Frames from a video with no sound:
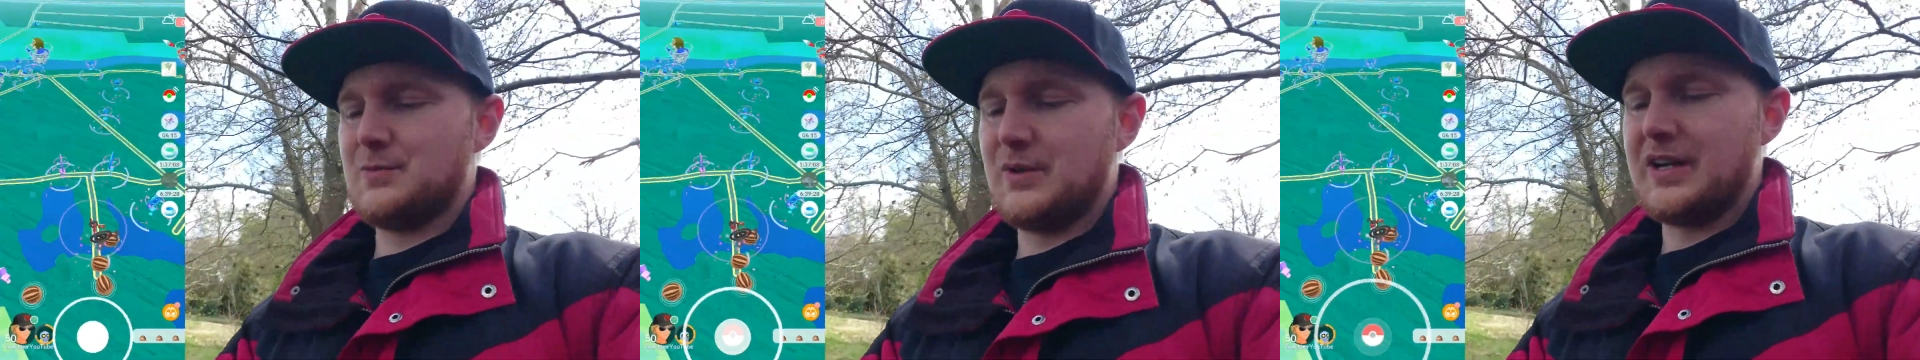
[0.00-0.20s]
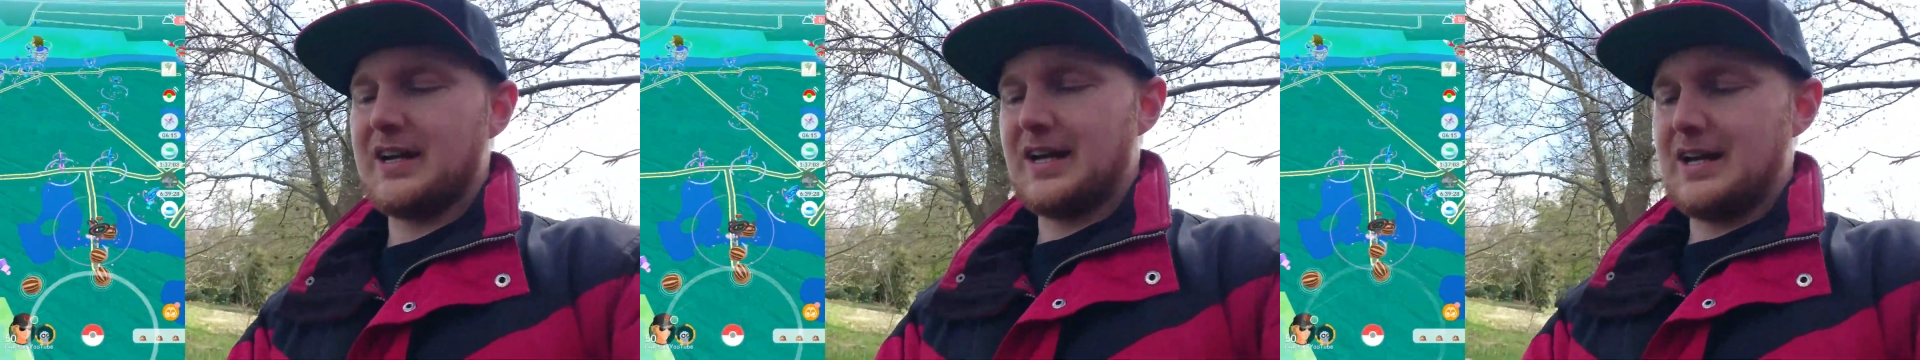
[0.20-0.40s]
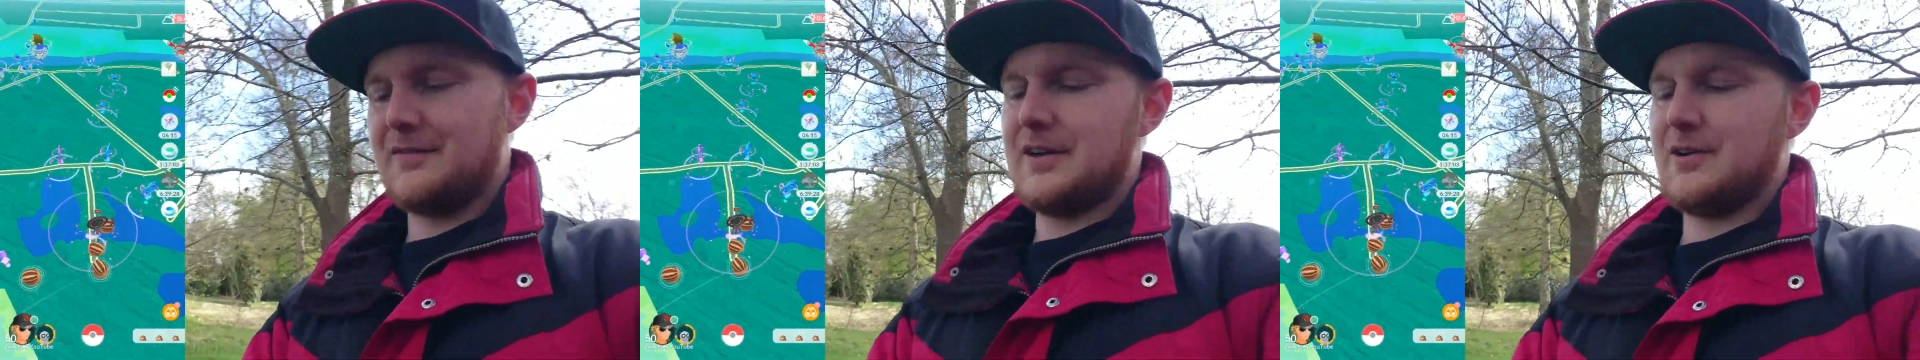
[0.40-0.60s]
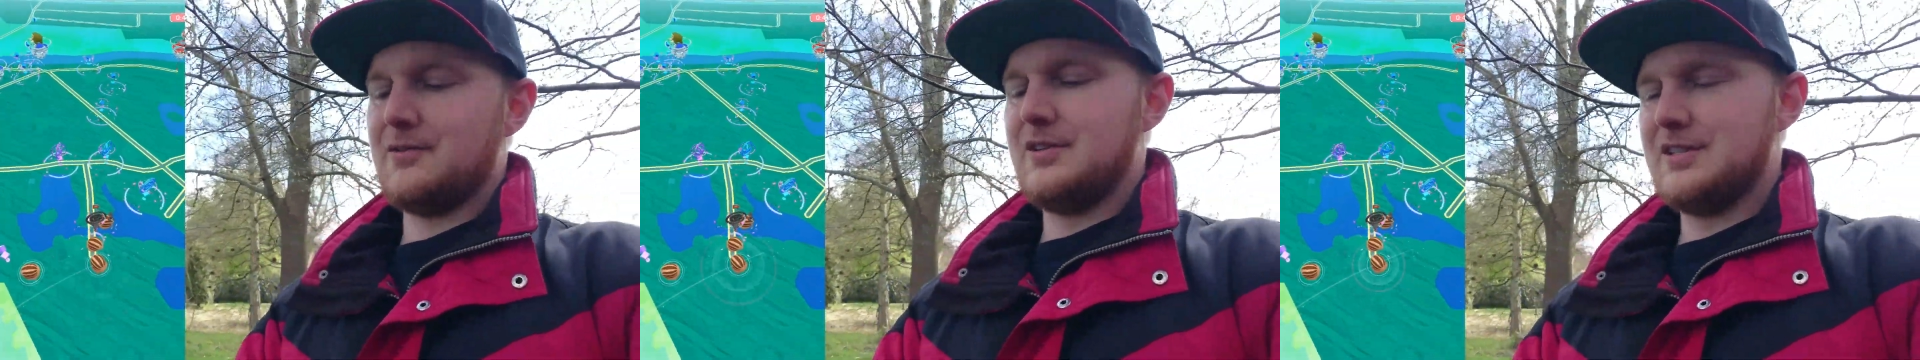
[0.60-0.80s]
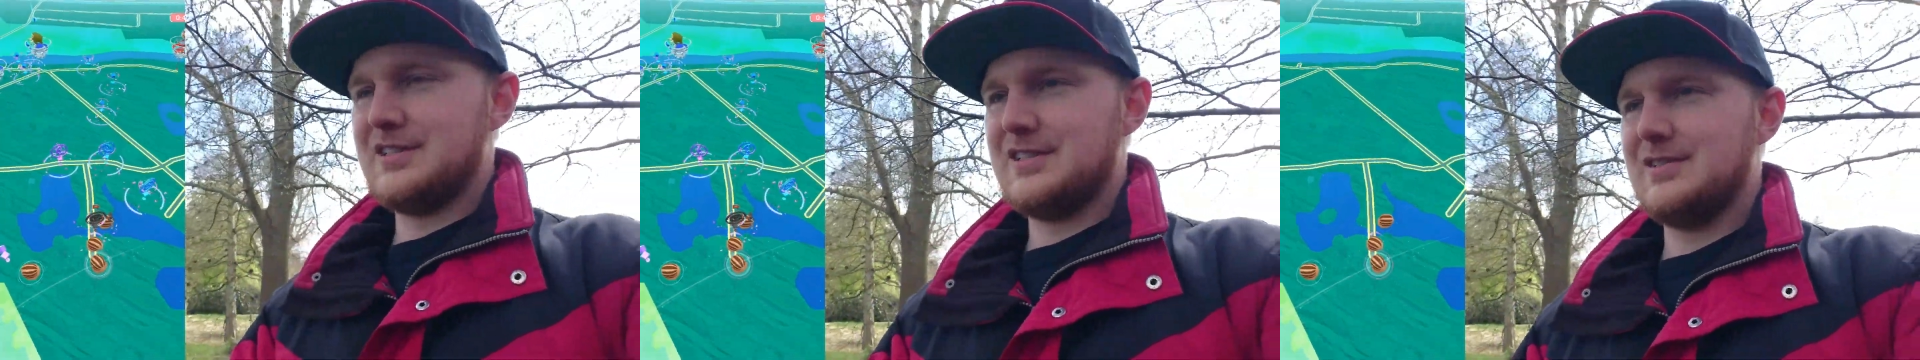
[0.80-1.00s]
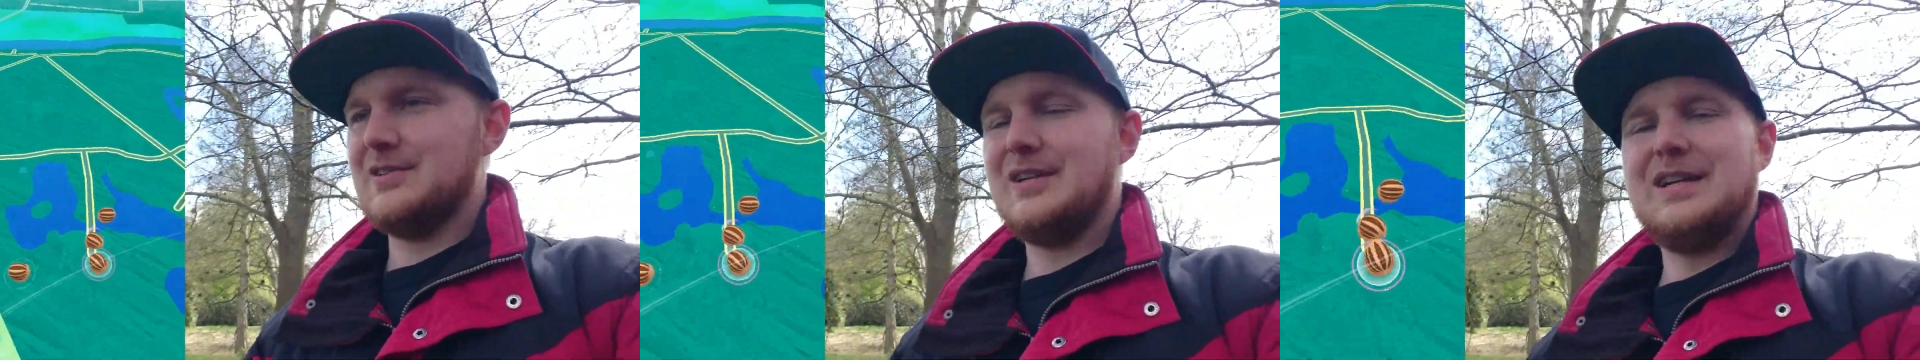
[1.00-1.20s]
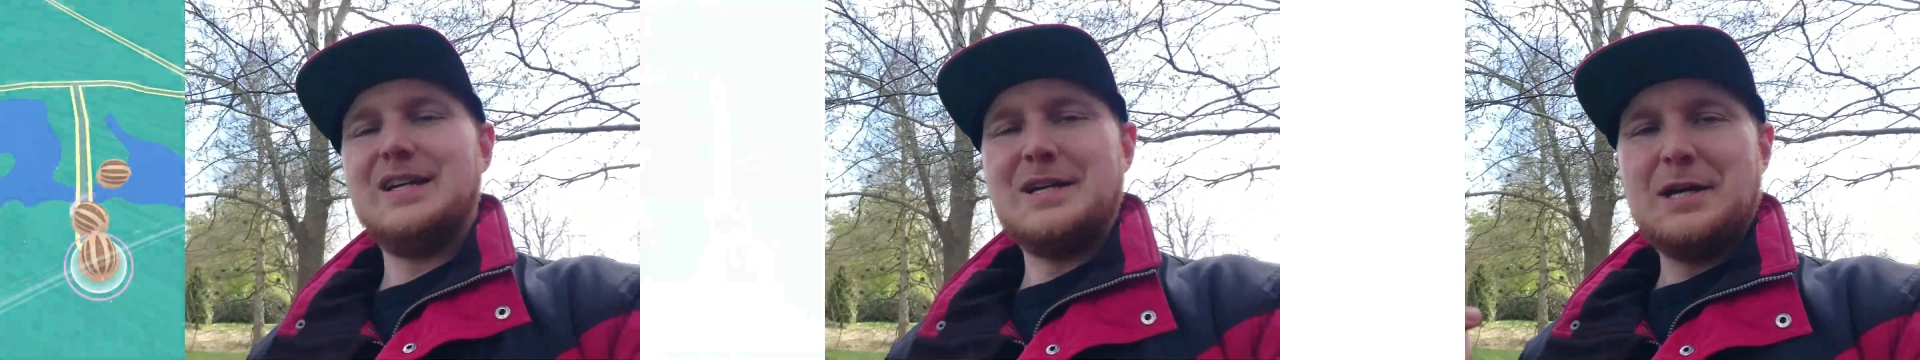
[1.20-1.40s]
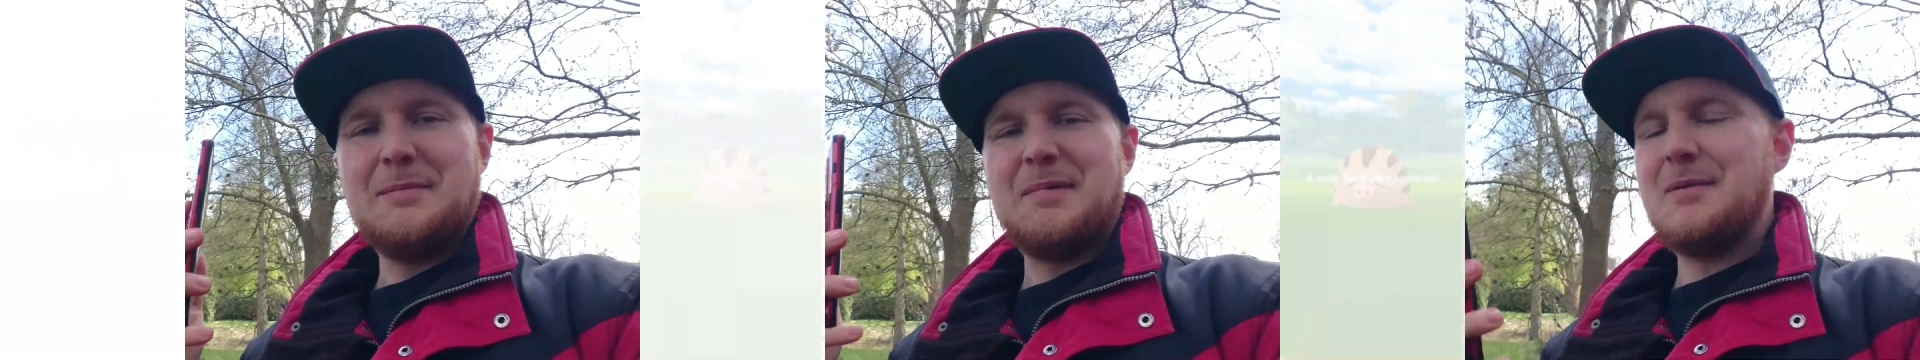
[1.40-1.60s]
1.5 hours, so
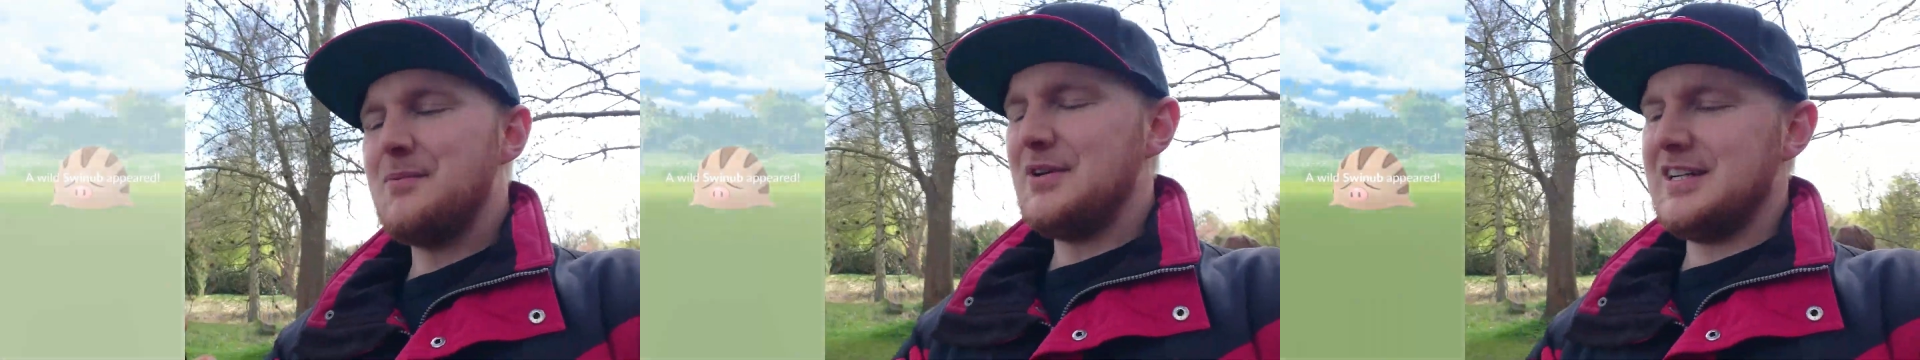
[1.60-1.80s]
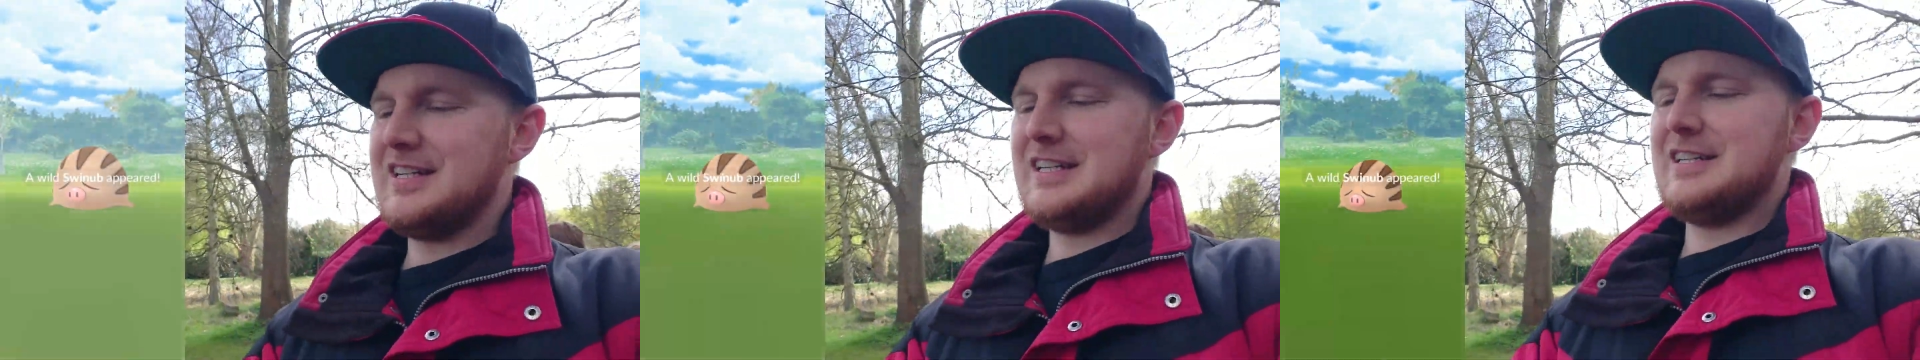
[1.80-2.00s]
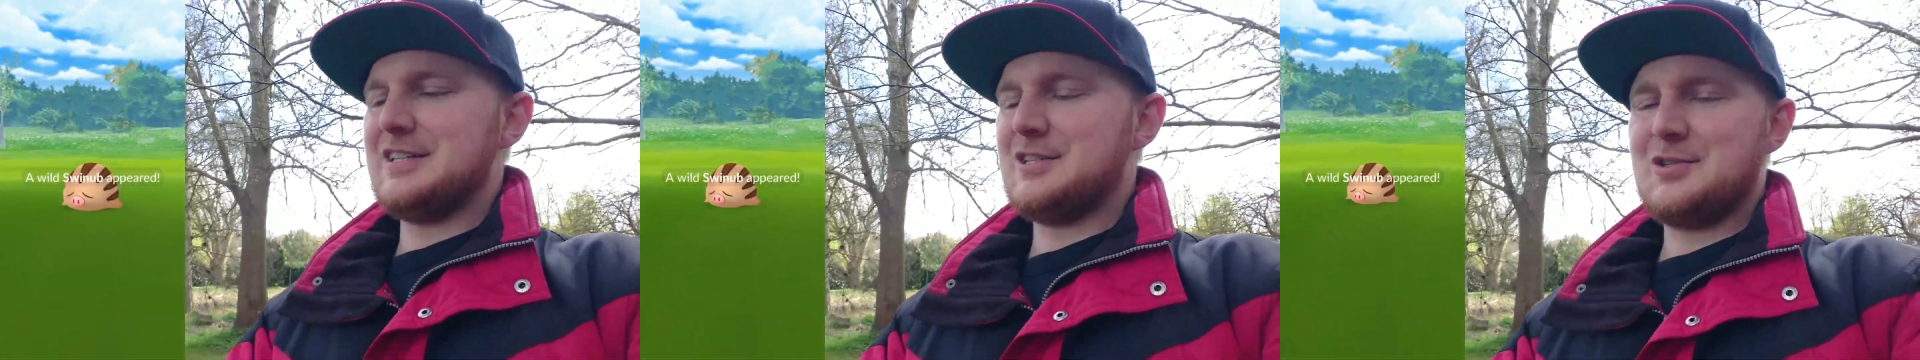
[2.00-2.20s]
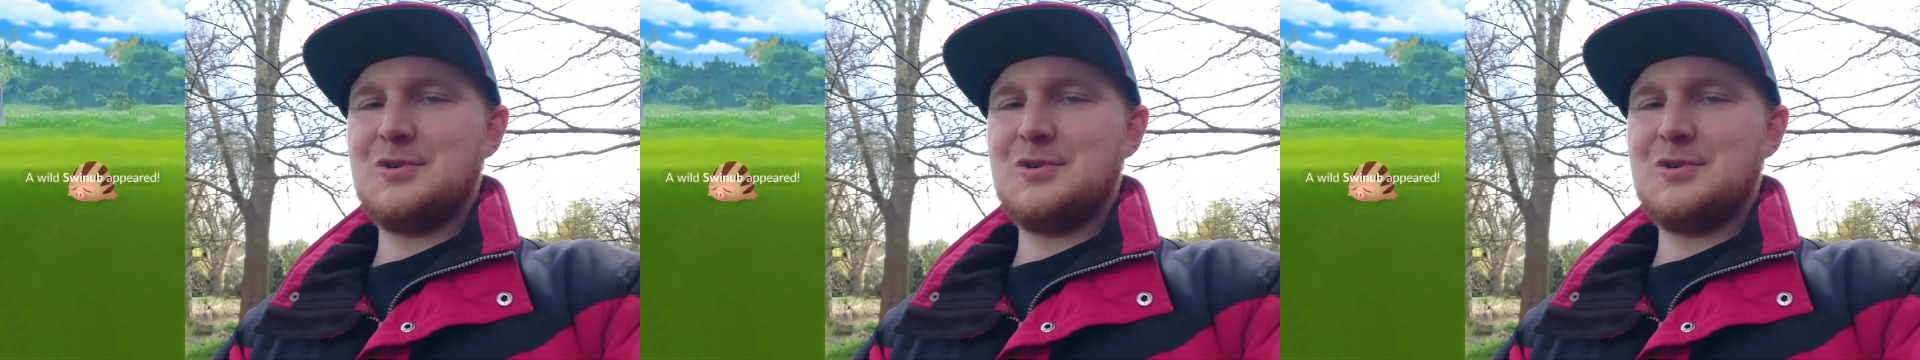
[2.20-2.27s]
maybe we can get